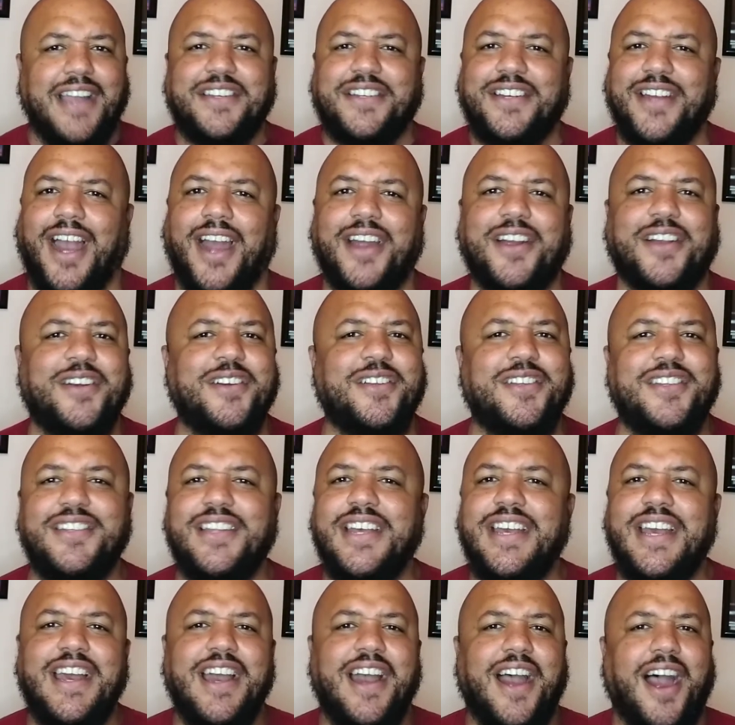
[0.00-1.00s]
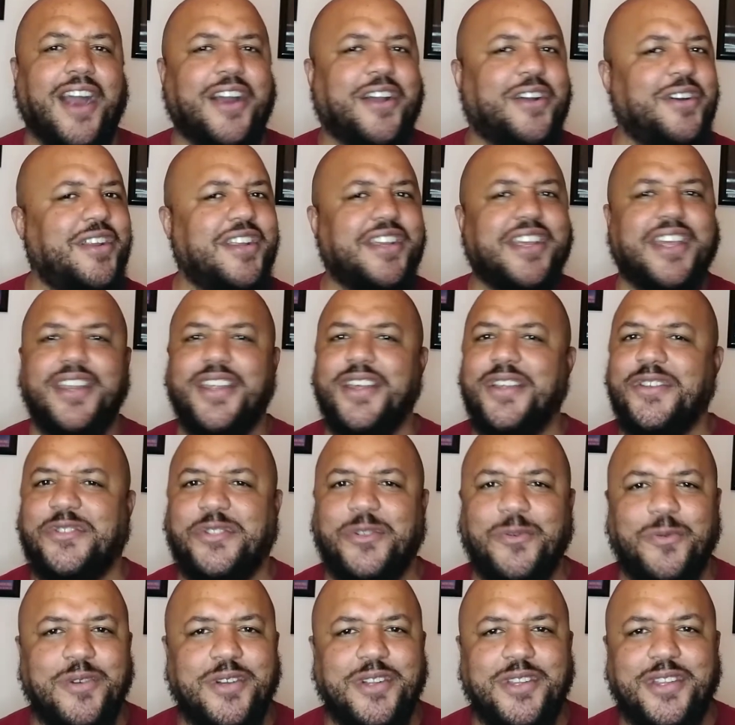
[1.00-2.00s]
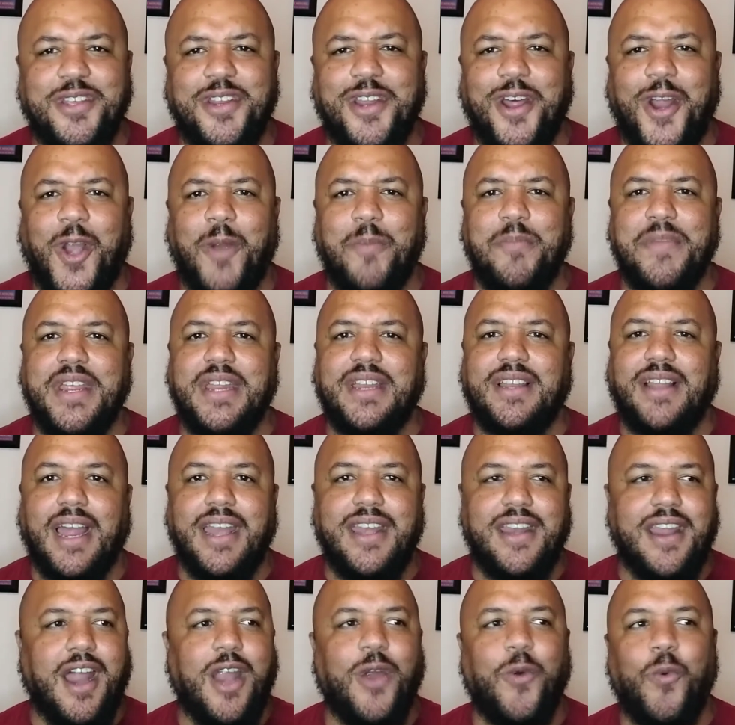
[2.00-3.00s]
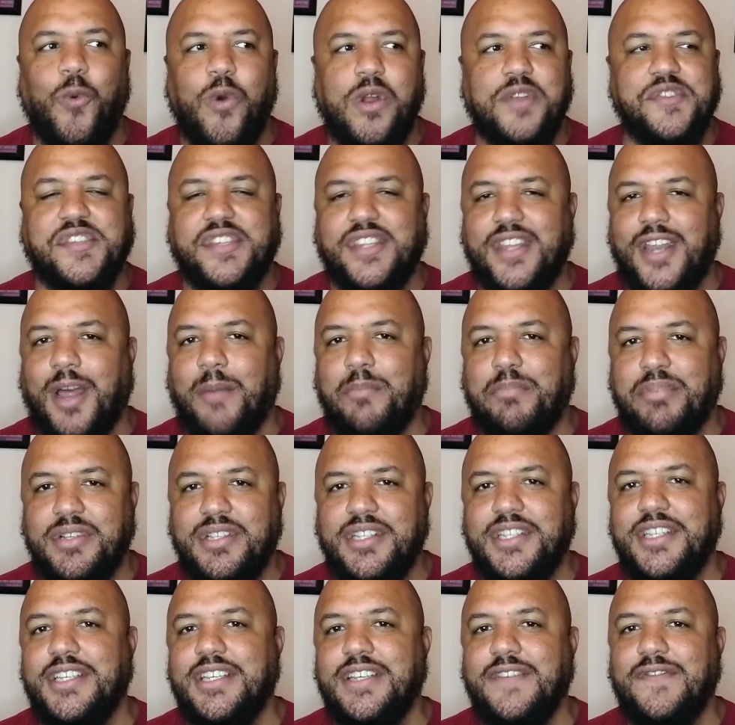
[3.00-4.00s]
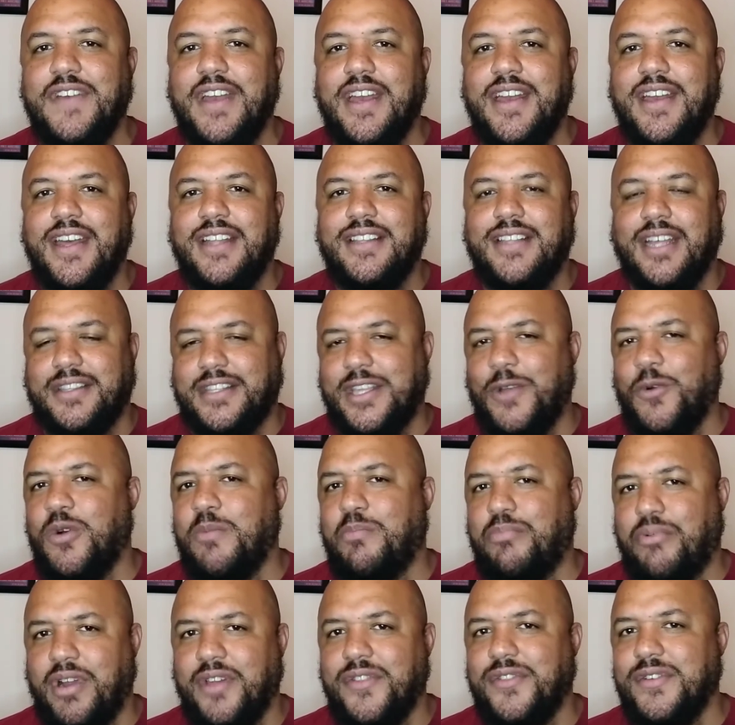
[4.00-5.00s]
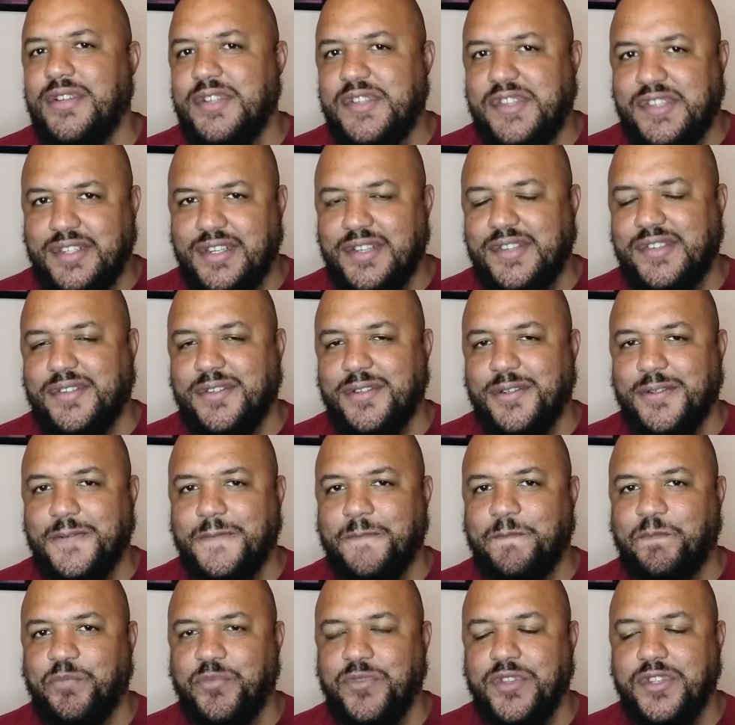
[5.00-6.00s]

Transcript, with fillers: I, I couldn't I couldn't get into it. You know what I mean? Like not once did I believe that they were brother and sister.